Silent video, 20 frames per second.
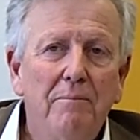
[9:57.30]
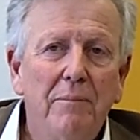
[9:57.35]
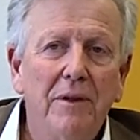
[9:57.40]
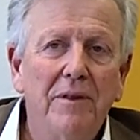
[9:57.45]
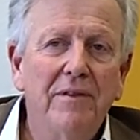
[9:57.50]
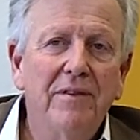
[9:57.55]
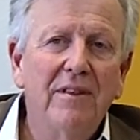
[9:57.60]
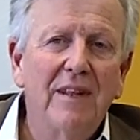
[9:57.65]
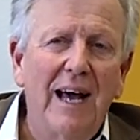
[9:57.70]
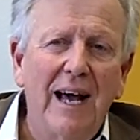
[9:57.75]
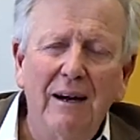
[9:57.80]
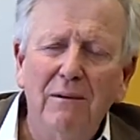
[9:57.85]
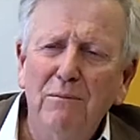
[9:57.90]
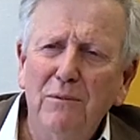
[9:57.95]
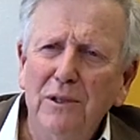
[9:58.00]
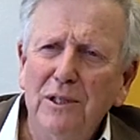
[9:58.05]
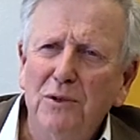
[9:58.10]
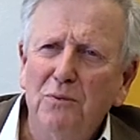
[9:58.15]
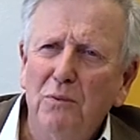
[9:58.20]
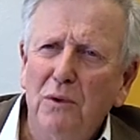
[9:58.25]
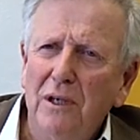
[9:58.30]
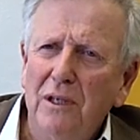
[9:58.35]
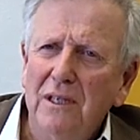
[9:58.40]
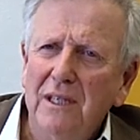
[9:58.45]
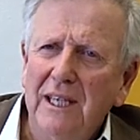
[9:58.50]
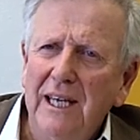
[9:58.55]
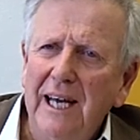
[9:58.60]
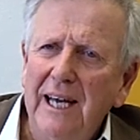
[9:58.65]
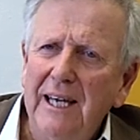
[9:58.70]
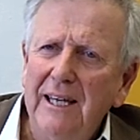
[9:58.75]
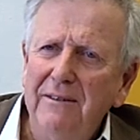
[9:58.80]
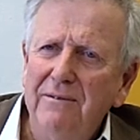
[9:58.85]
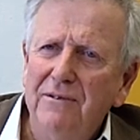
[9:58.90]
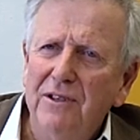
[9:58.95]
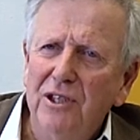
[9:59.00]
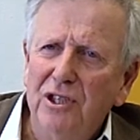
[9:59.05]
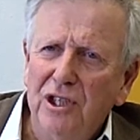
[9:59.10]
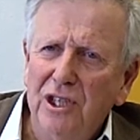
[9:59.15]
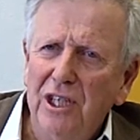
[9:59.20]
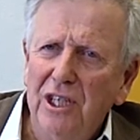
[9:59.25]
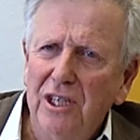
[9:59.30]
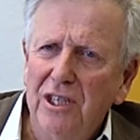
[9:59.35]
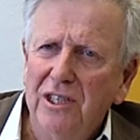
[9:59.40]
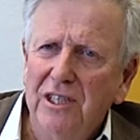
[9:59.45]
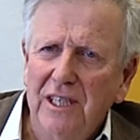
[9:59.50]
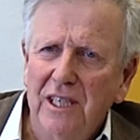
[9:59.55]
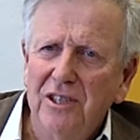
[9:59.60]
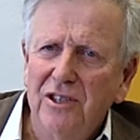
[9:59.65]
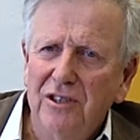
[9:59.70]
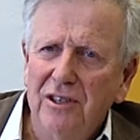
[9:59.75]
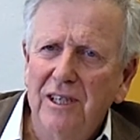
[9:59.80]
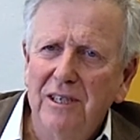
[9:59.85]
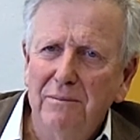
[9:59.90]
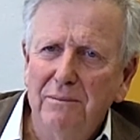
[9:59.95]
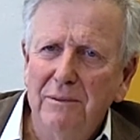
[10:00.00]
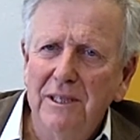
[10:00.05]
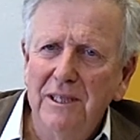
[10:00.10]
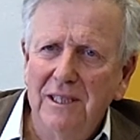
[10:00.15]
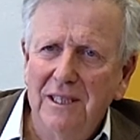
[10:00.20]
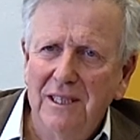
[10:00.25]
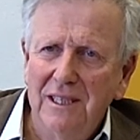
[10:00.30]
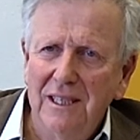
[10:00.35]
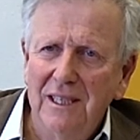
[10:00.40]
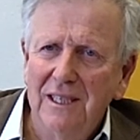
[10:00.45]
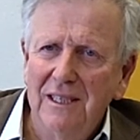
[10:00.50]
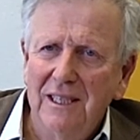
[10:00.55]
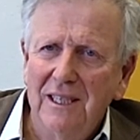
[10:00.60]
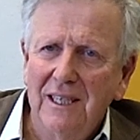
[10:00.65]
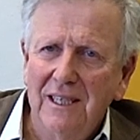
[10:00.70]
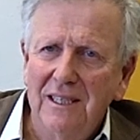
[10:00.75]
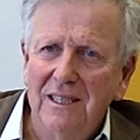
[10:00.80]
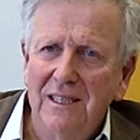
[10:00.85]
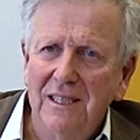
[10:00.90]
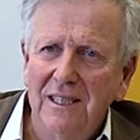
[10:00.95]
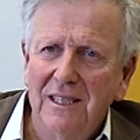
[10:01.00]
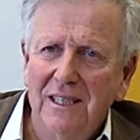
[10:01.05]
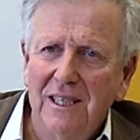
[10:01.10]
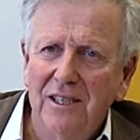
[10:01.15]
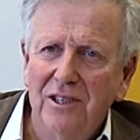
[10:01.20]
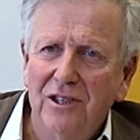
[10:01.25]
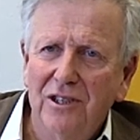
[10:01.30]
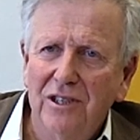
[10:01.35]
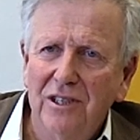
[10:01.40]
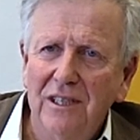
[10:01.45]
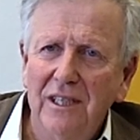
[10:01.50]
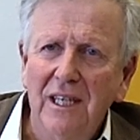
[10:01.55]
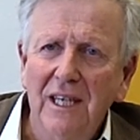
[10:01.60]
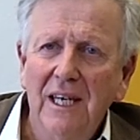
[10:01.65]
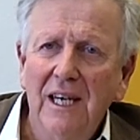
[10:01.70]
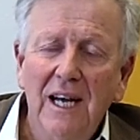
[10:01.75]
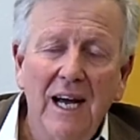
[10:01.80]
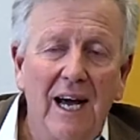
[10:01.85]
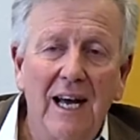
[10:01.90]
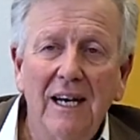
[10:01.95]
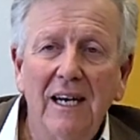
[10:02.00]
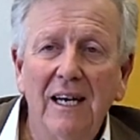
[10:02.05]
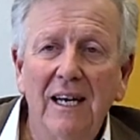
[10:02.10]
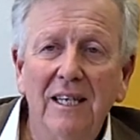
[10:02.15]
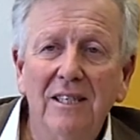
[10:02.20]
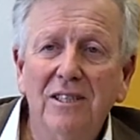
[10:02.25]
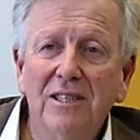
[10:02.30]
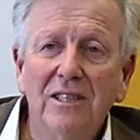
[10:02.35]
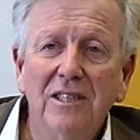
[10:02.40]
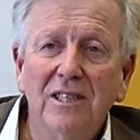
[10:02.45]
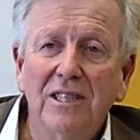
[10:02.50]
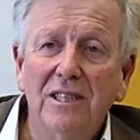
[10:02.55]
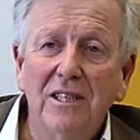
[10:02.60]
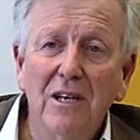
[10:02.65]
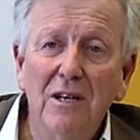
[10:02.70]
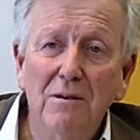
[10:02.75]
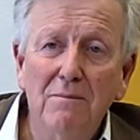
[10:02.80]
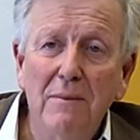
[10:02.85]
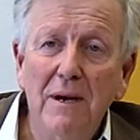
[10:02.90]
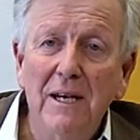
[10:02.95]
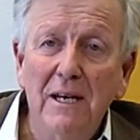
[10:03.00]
But that was what gave the church such credibility in the 19th century and led to so